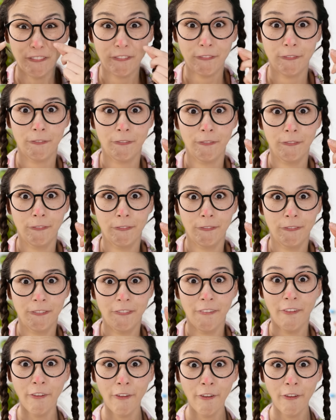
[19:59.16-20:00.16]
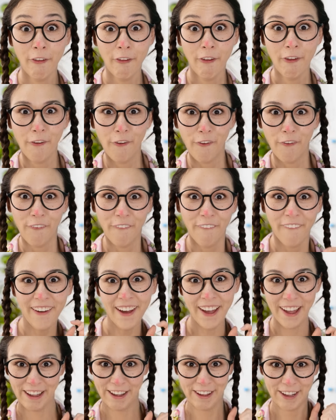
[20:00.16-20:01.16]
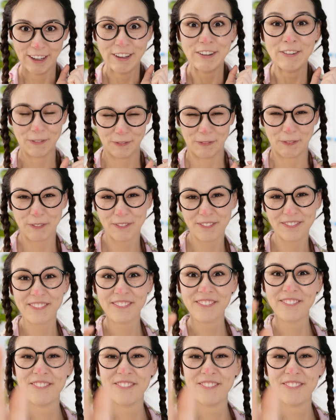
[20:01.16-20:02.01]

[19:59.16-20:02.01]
but it felt so exhilarating! I should wipe